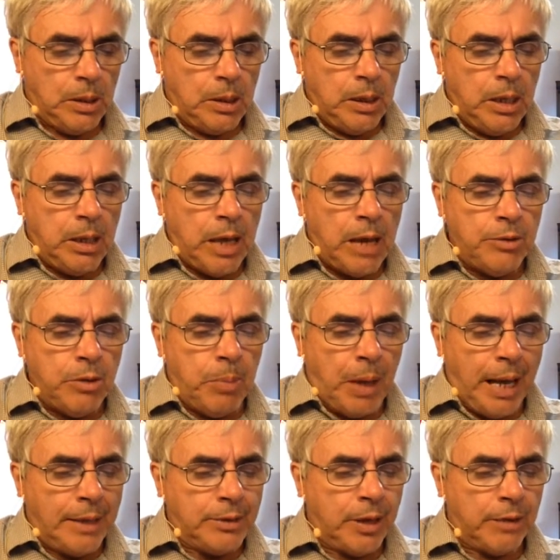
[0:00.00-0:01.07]
It came to
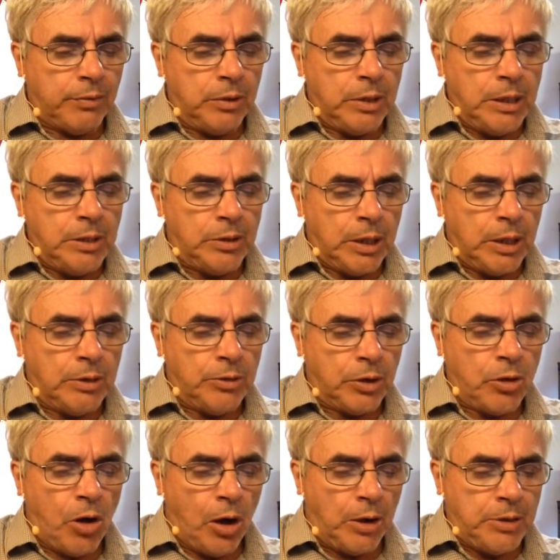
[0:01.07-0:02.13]
pass after these things that
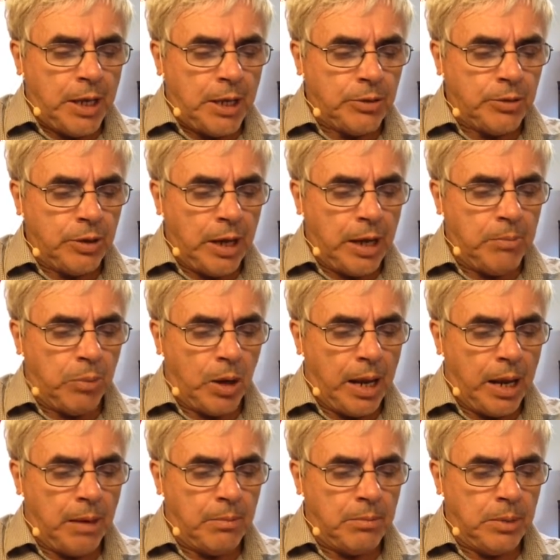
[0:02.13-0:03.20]
God tested
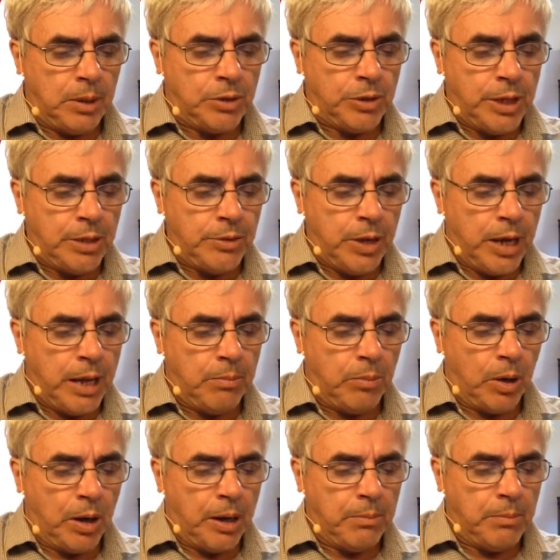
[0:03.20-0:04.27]
Abraham and said to
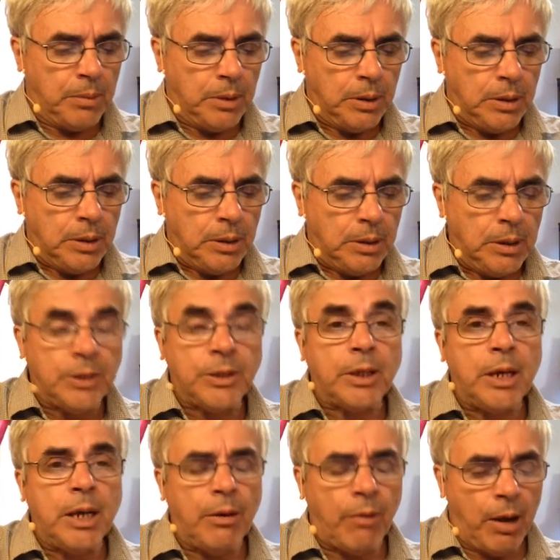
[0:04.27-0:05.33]
Abraham, he said,
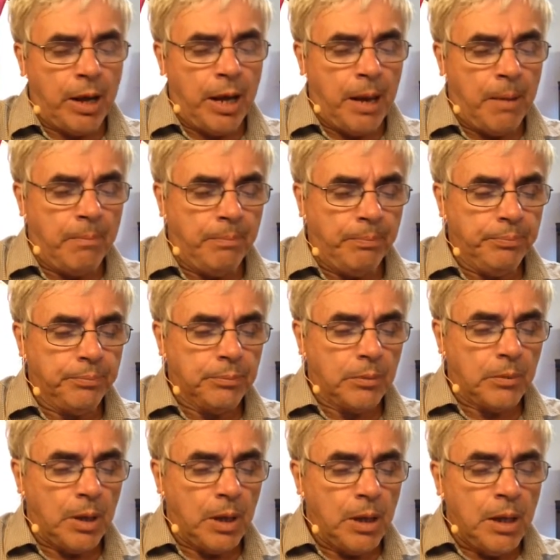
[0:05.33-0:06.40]
"Here I am."
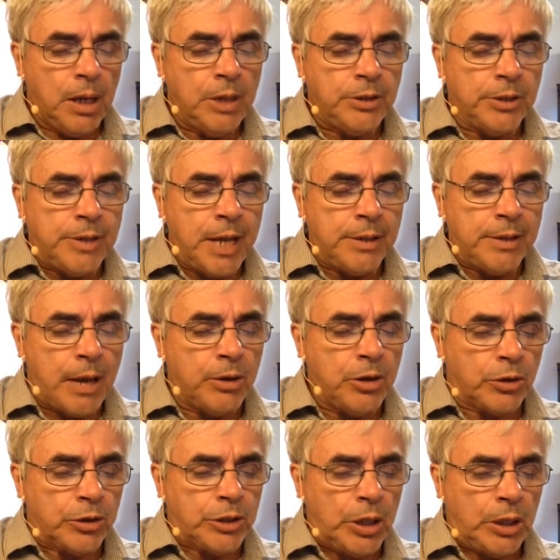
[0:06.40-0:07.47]
He said, "Take now your
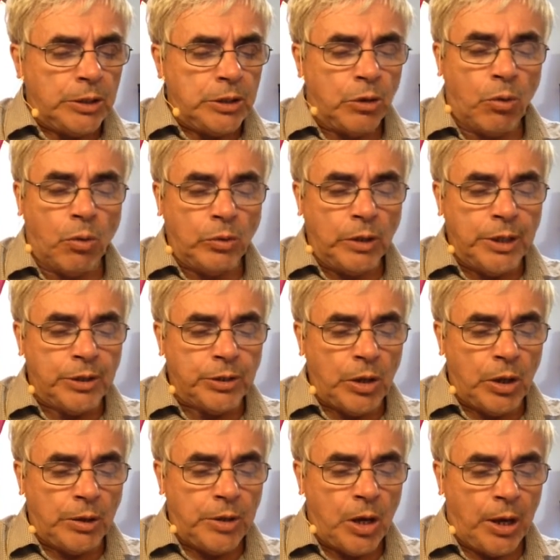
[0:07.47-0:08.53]
son, your only
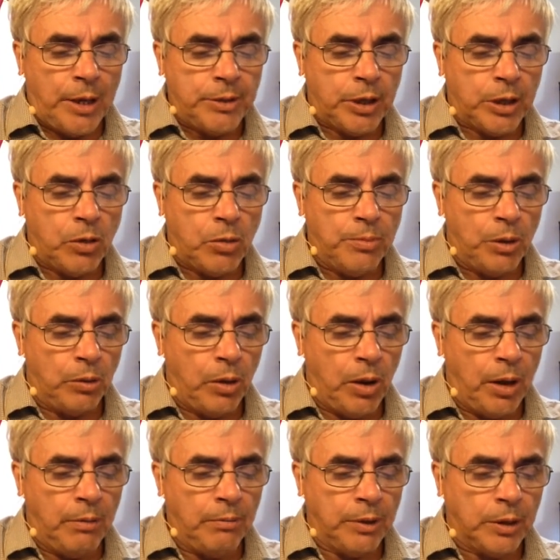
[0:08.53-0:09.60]
son, Isaac, whom you
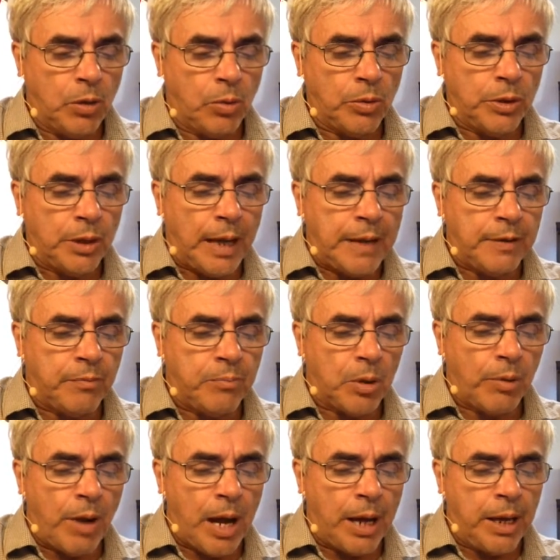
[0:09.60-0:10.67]
love, and go to the land of
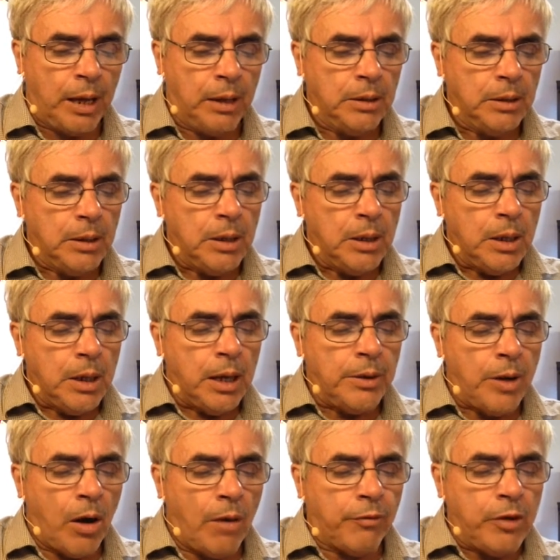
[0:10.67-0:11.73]
Moriah,
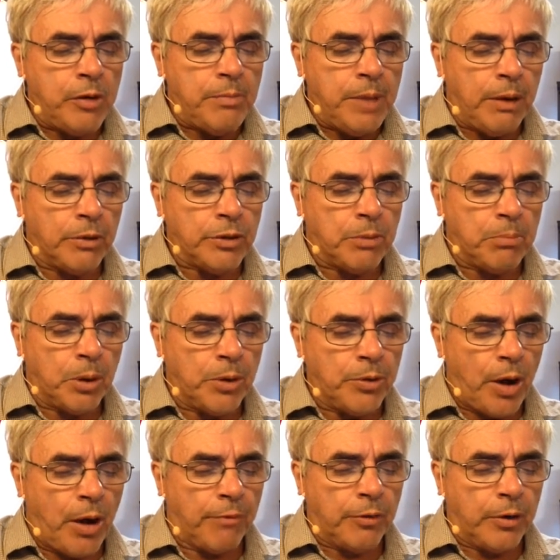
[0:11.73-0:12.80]
and offer him there as a burnt
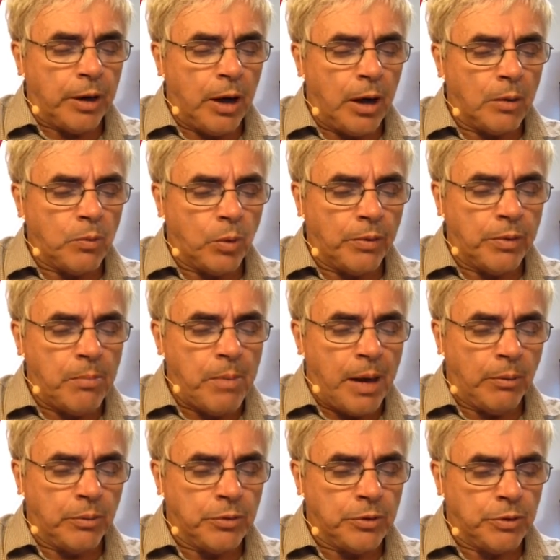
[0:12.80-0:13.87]
offering on one of the
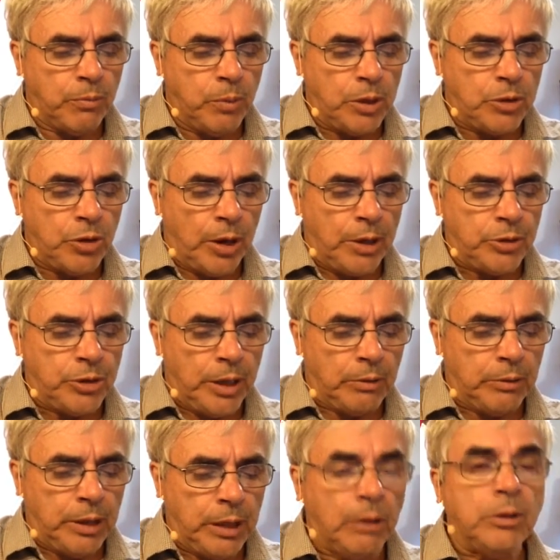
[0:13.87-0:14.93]
mountains of which I shall
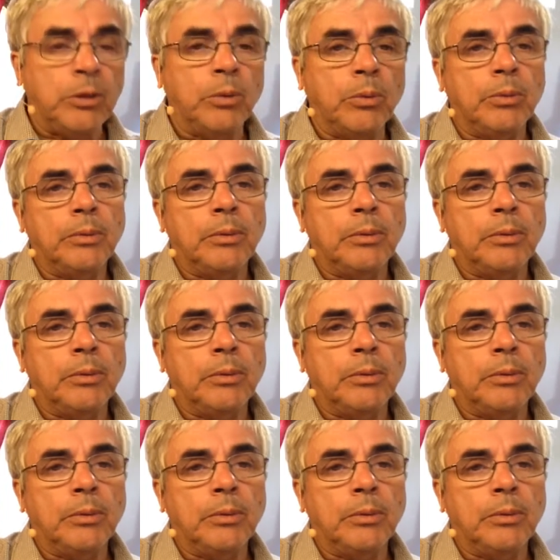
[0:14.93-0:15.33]
tell you."